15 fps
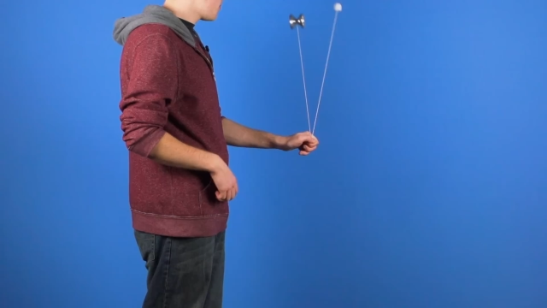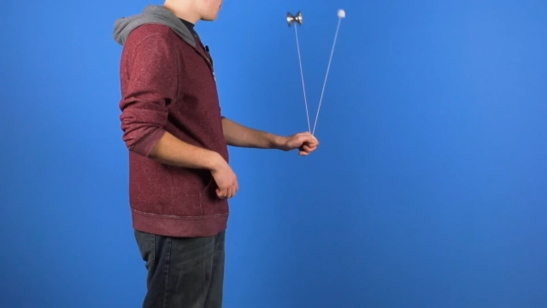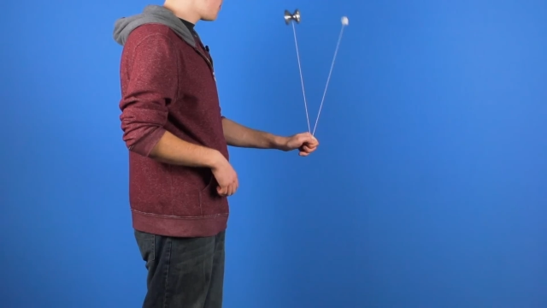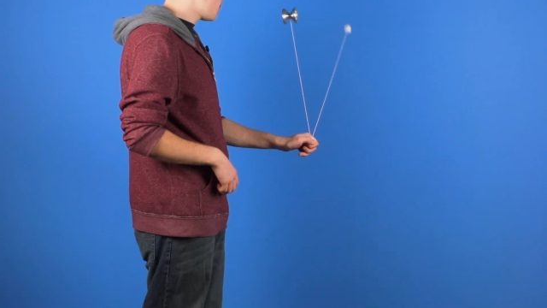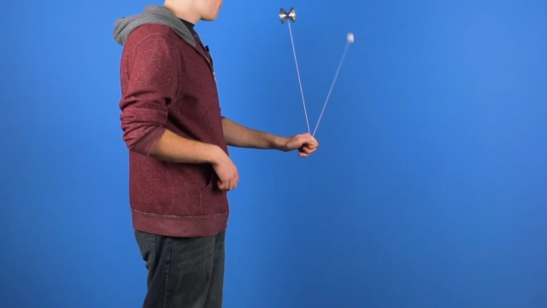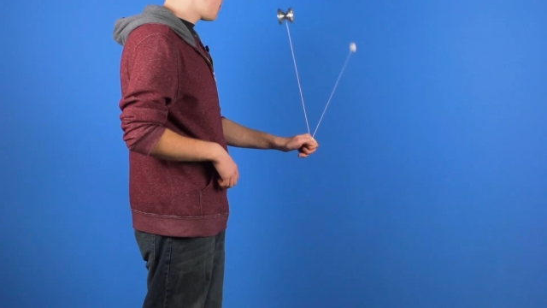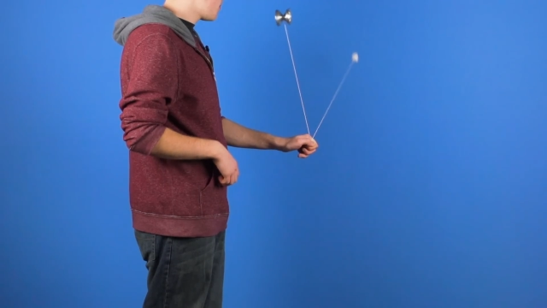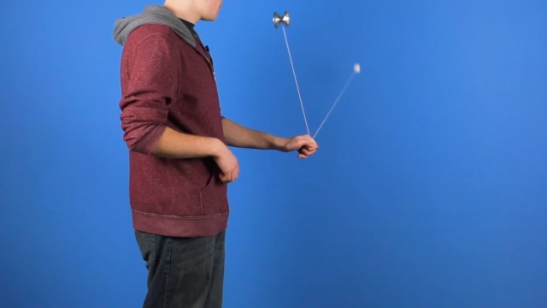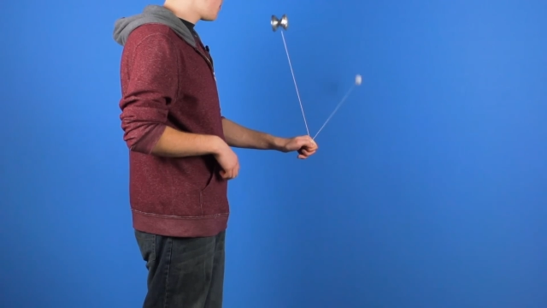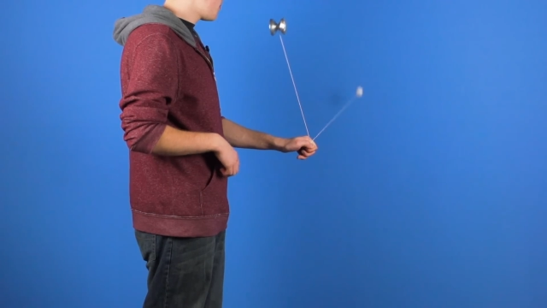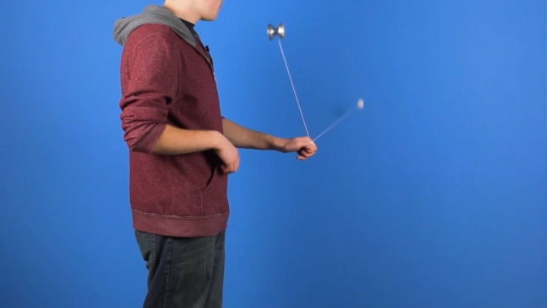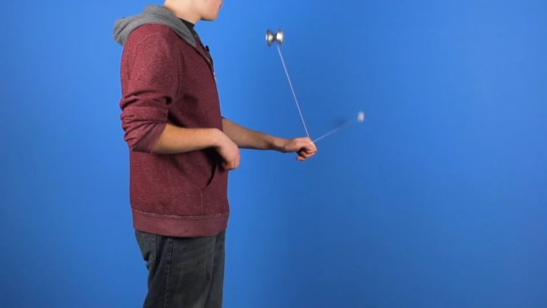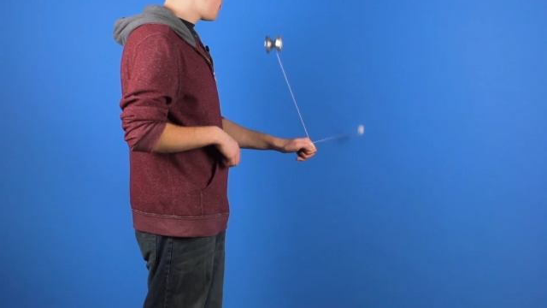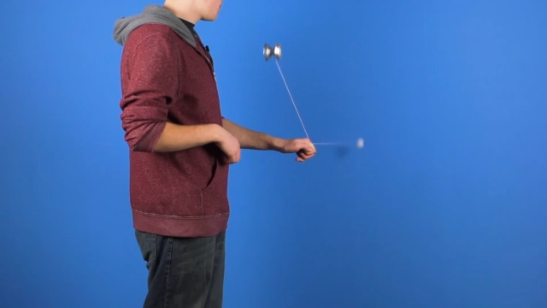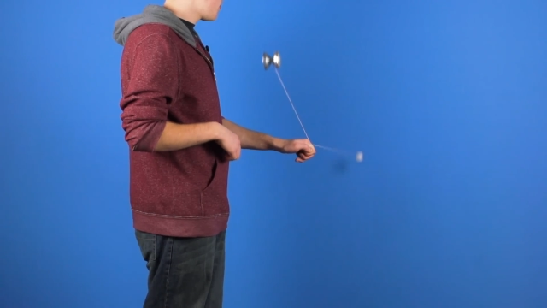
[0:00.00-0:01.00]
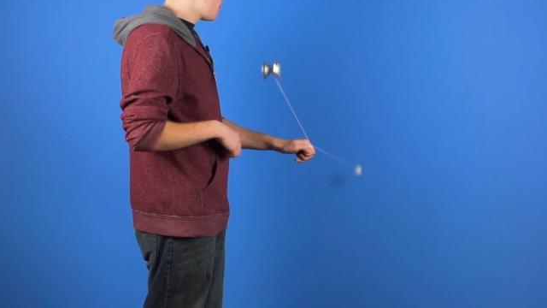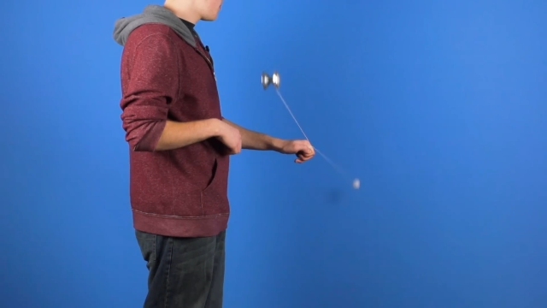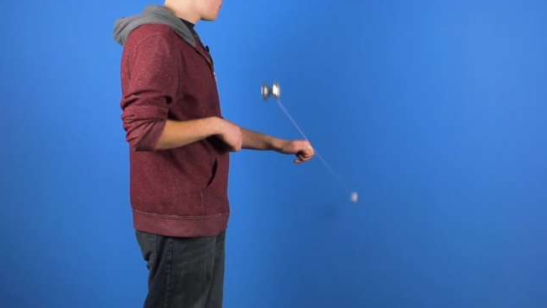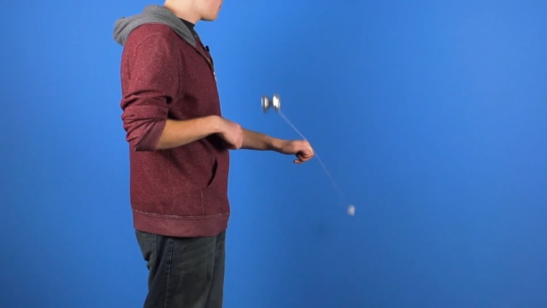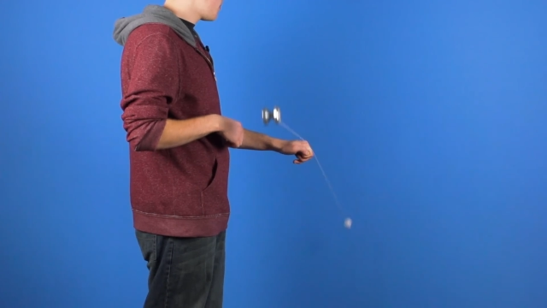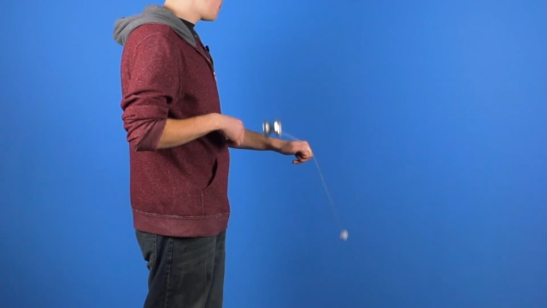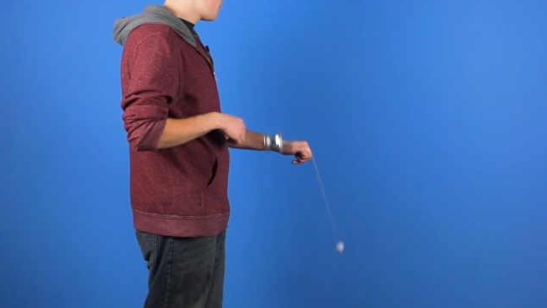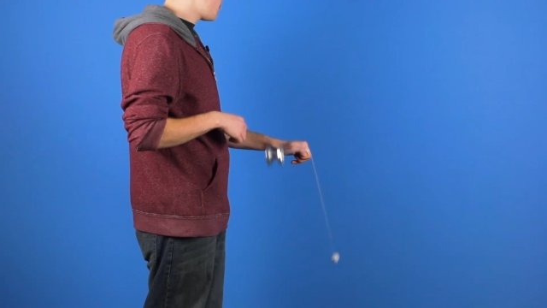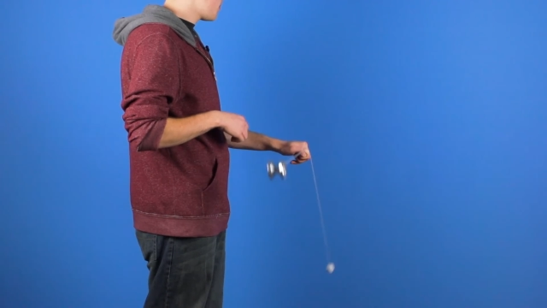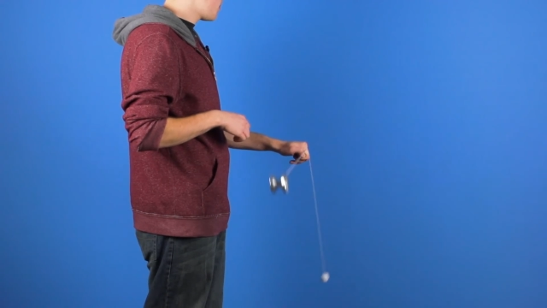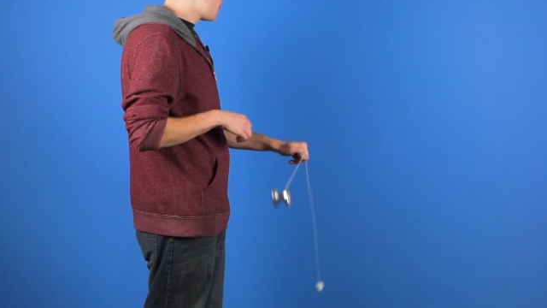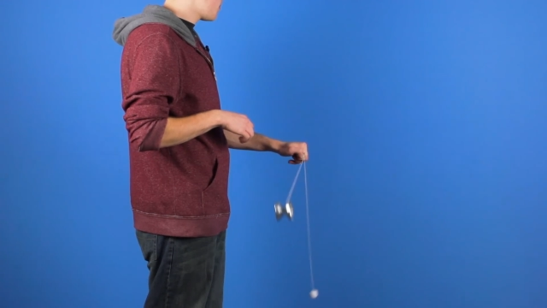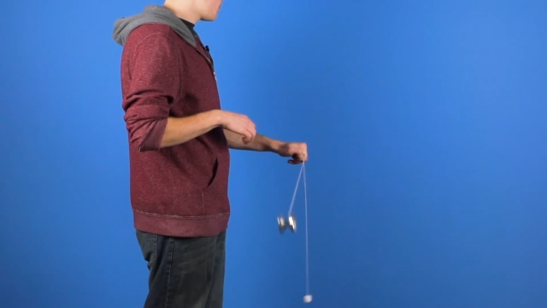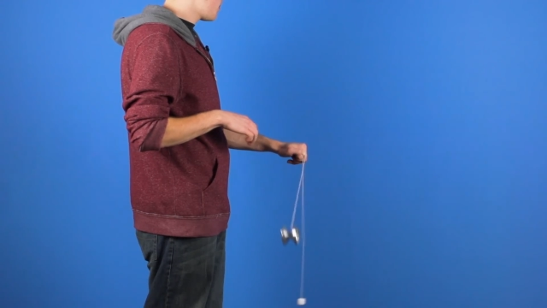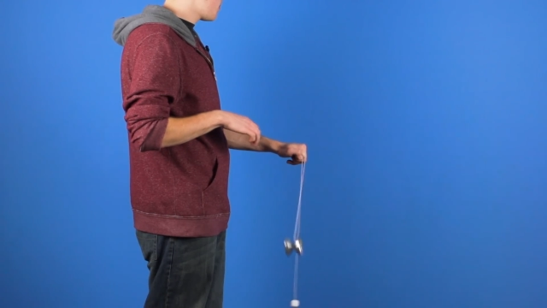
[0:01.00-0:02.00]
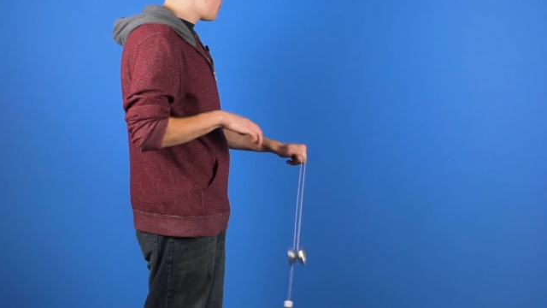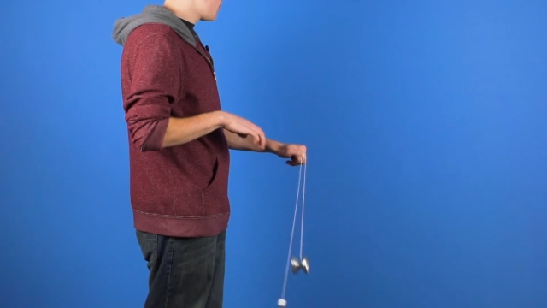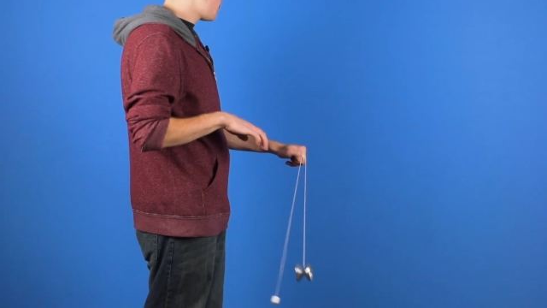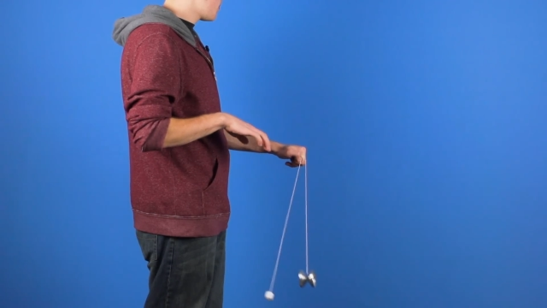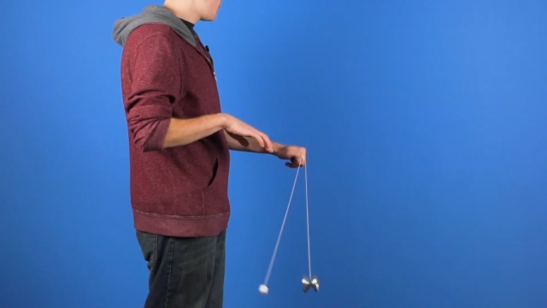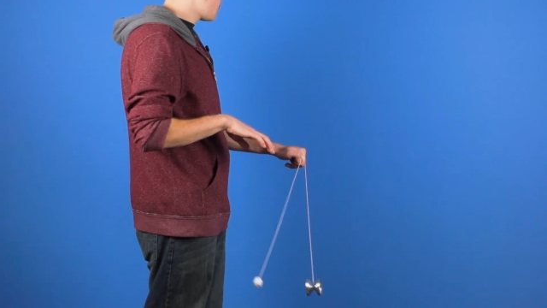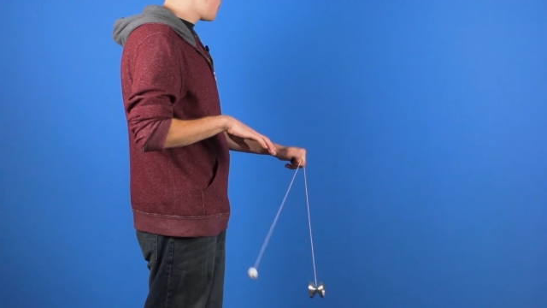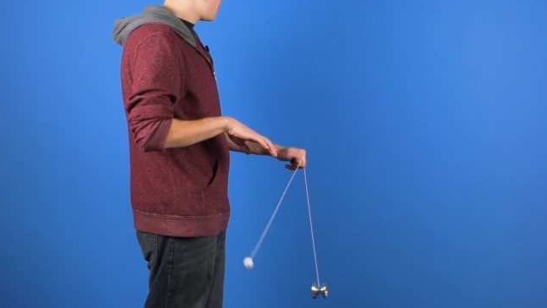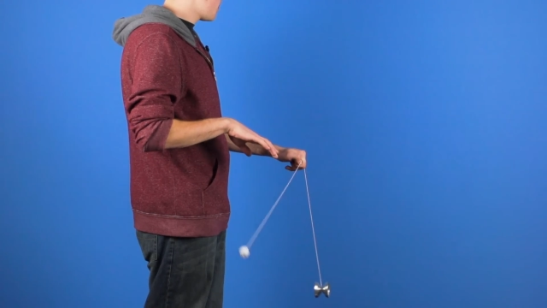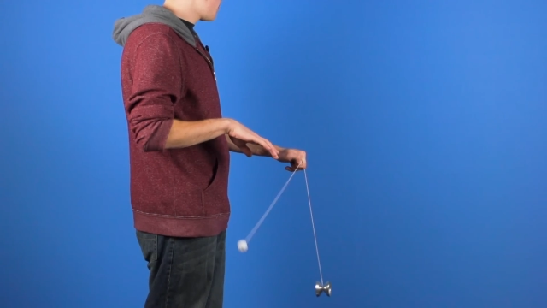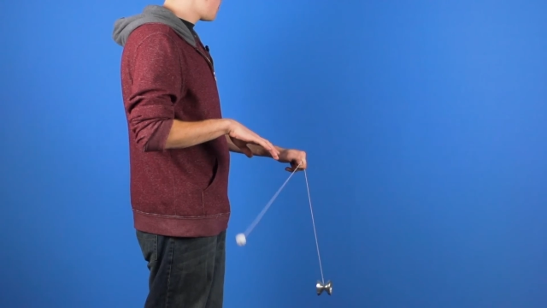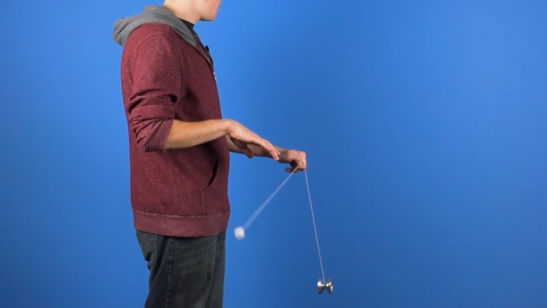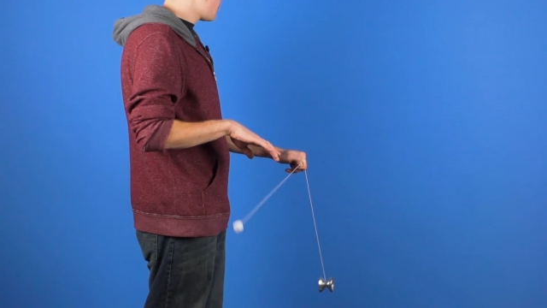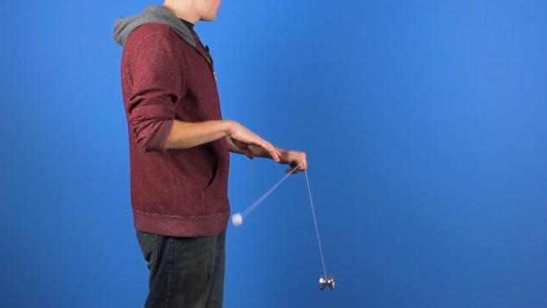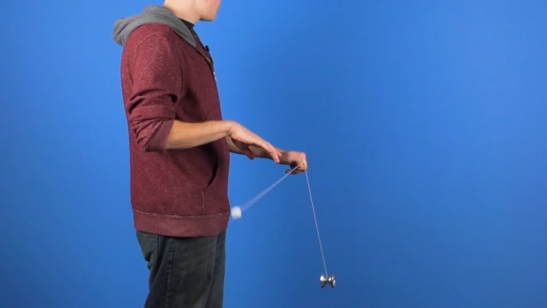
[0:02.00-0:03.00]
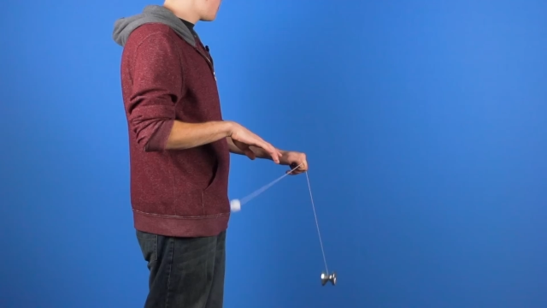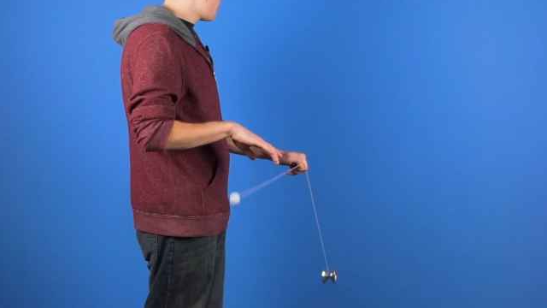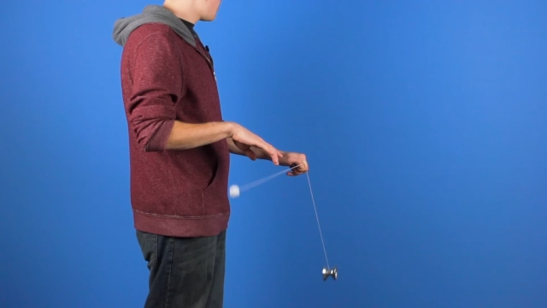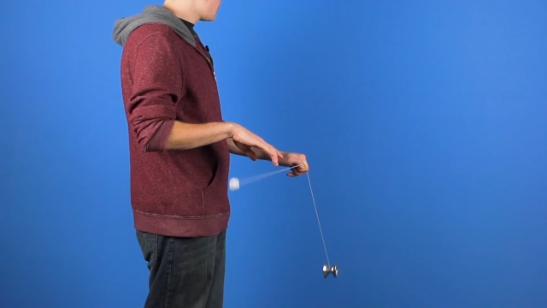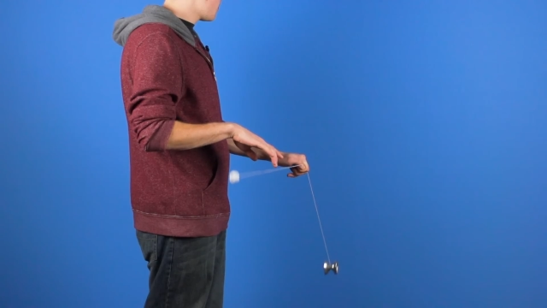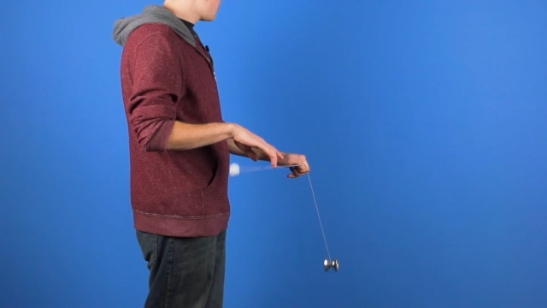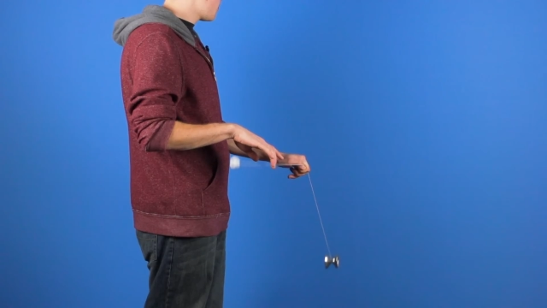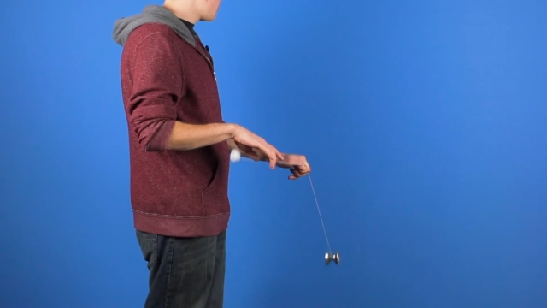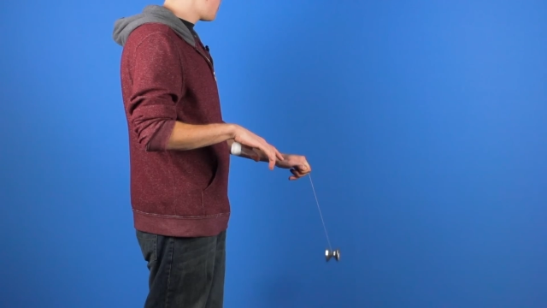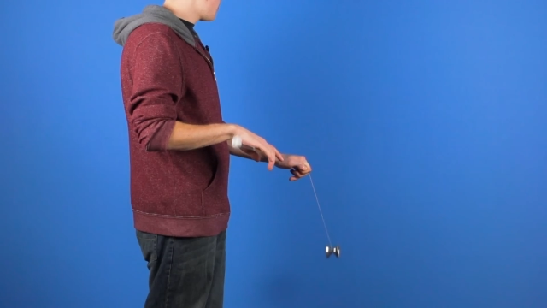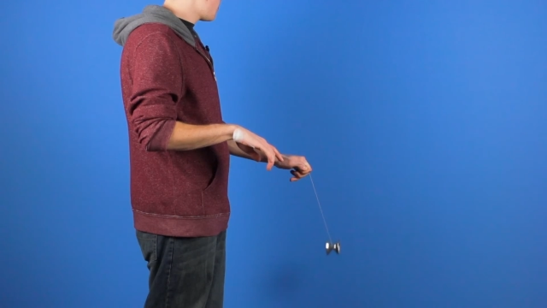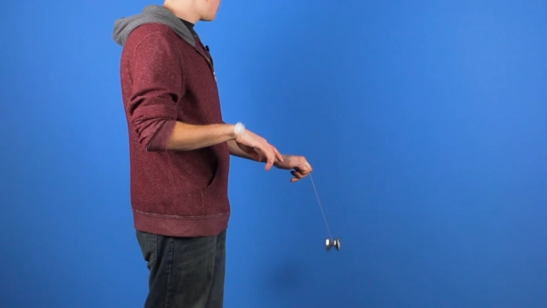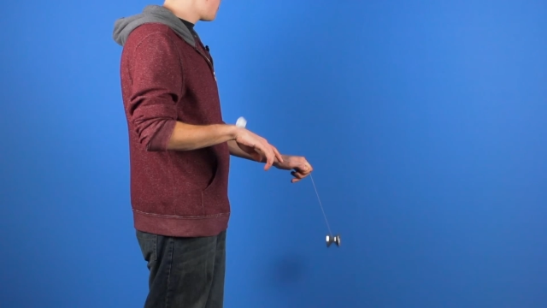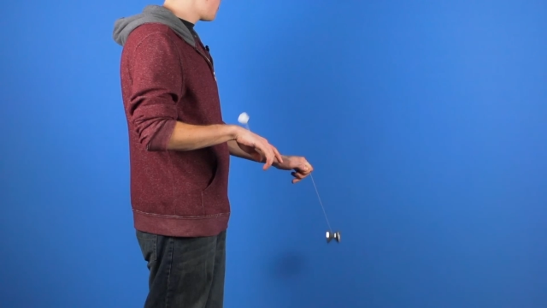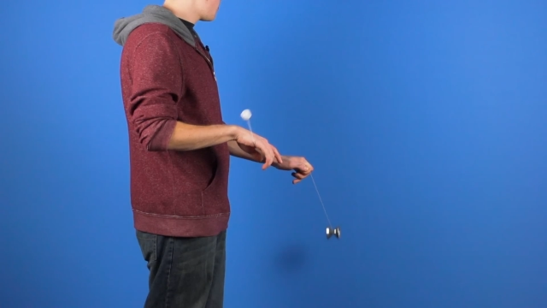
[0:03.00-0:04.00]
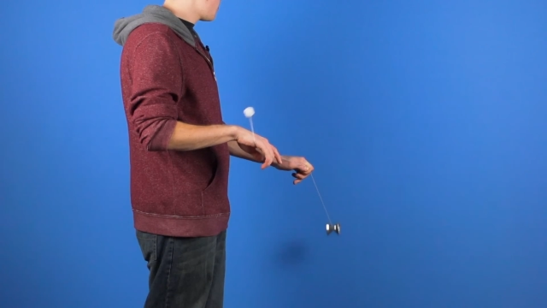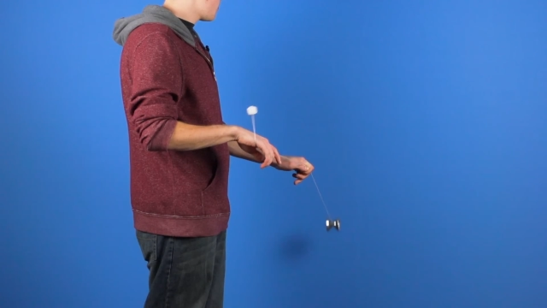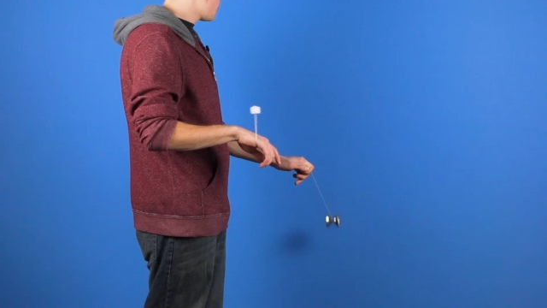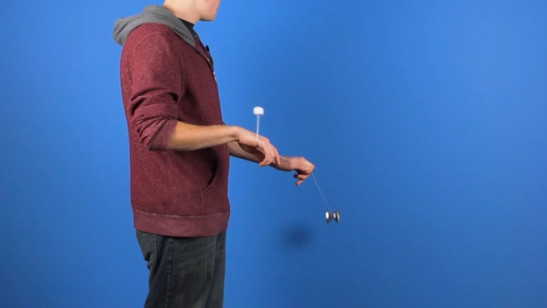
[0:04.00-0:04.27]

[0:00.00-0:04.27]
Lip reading: [unreadable: no face in view]